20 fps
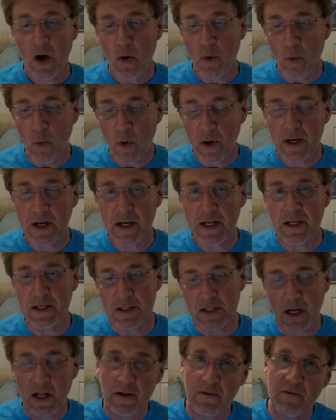What it
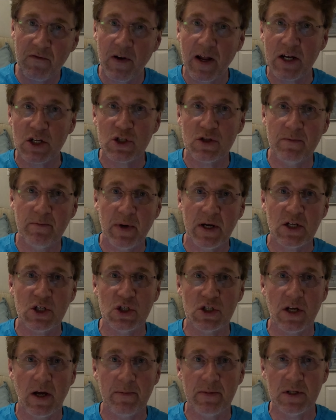is, and I'll flash some
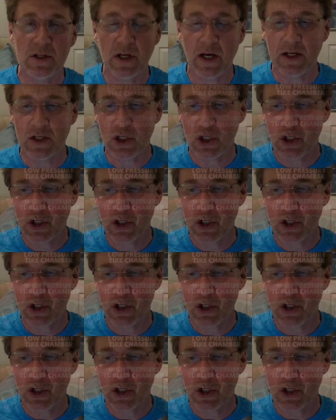pictures up and